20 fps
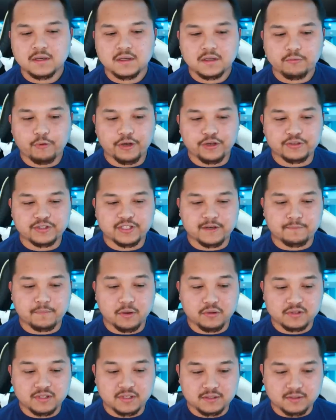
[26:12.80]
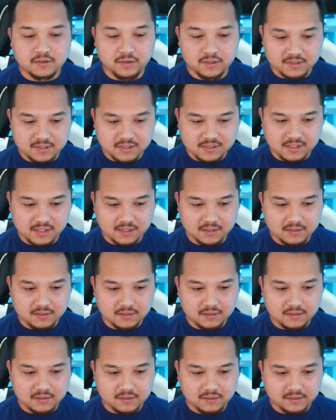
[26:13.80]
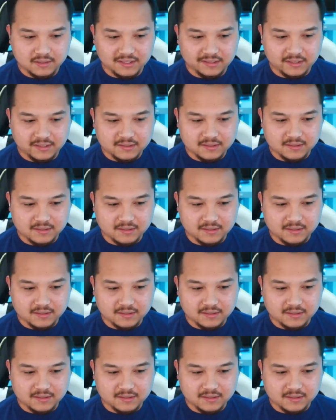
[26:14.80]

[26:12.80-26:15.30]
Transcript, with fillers: Wait, you said posted. So is this a li listener?